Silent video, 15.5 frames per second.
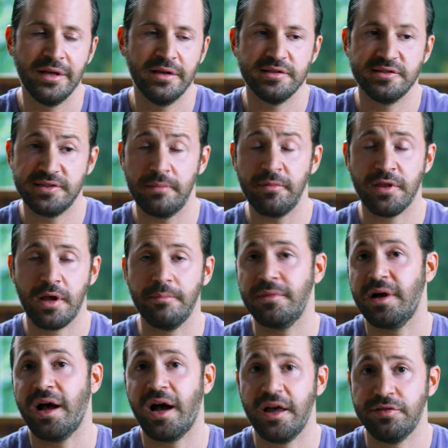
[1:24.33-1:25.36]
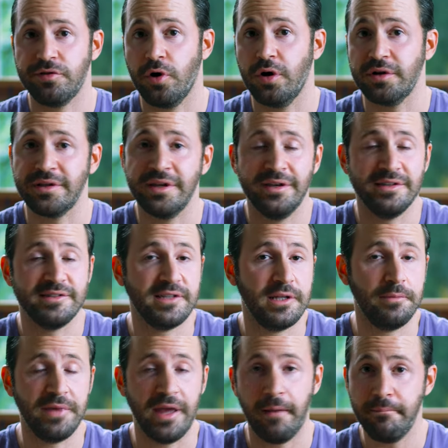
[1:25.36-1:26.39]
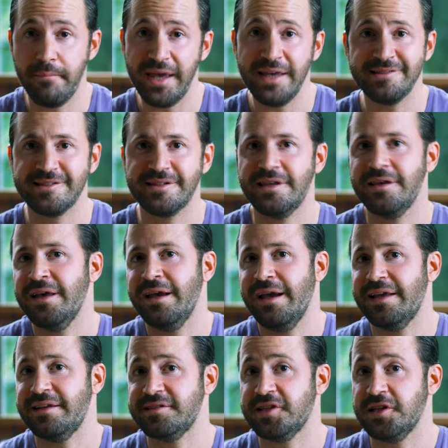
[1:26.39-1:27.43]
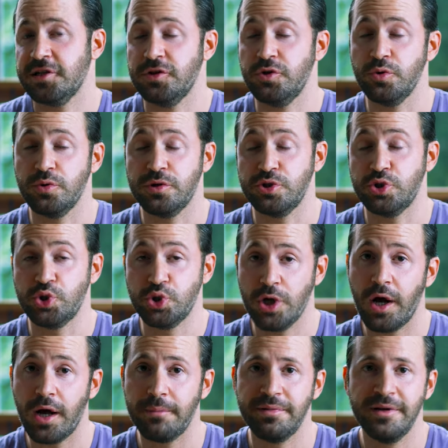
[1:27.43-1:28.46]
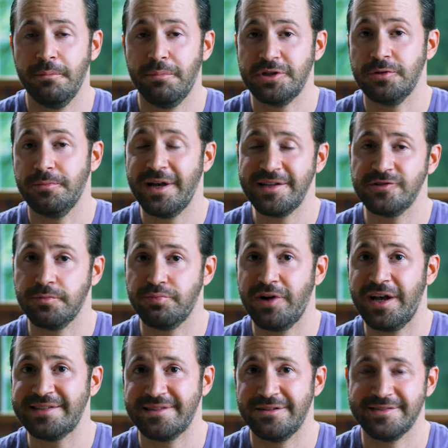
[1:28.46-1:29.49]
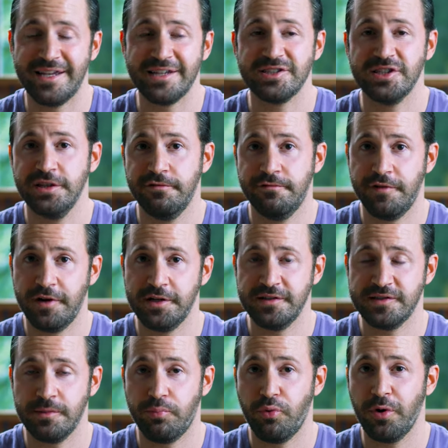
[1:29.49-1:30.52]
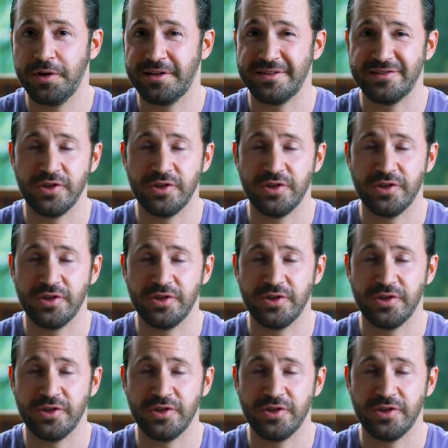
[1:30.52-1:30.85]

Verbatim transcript: Some of them I thought is gonna be amazing and is gonna do the job, but to my surprise, I was actually very disappointed.